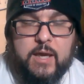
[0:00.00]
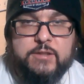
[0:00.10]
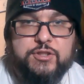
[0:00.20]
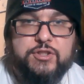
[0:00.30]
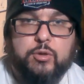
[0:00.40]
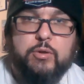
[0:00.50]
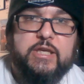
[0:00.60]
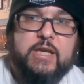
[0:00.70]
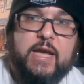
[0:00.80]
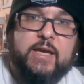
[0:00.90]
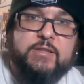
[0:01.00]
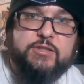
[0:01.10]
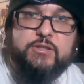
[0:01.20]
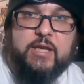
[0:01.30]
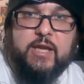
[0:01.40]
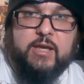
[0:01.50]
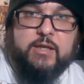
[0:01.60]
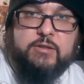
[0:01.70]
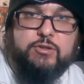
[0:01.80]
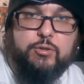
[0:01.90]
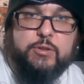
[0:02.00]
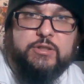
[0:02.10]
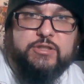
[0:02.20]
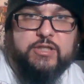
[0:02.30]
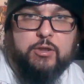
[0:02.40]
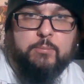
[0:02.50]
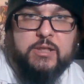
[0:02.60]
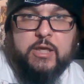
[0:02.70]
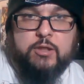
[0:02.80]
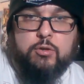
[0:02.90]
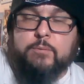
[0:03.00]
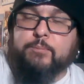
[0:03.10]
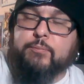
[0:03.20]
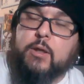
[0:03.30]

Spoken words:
And so he has the hand doing the Cero Miedo.